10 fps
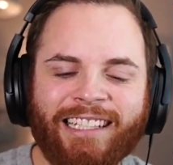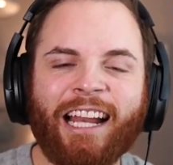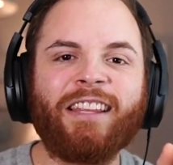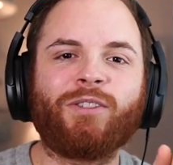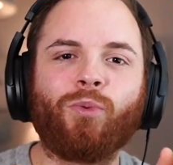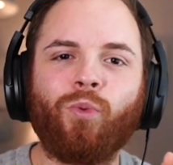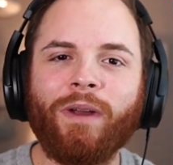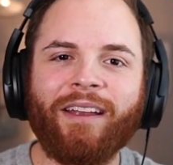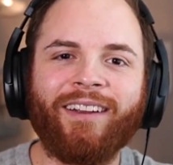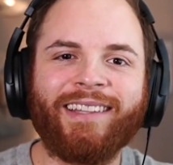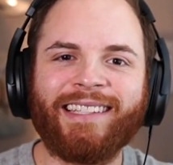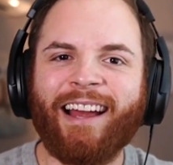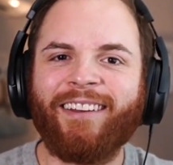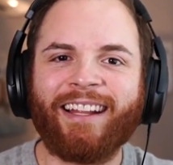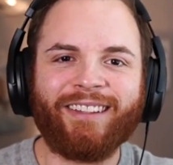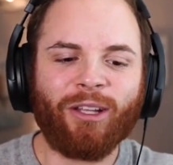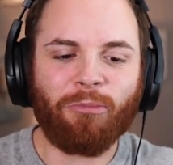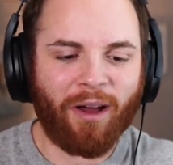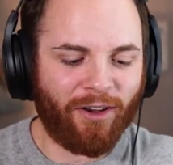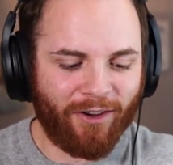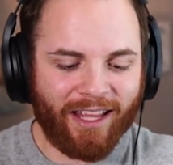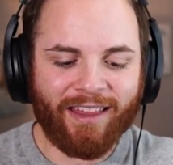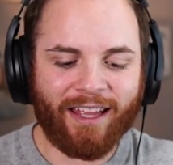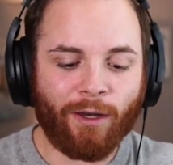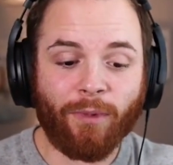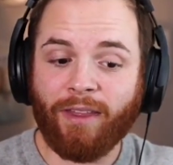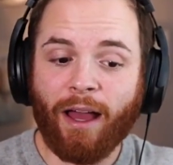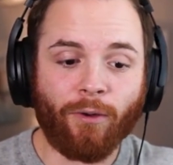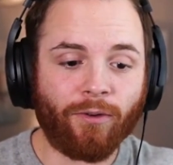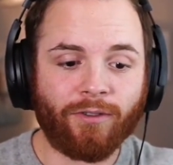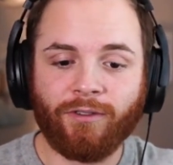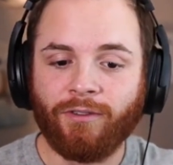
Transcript: Kind of this weird sounding loop underneath it and without.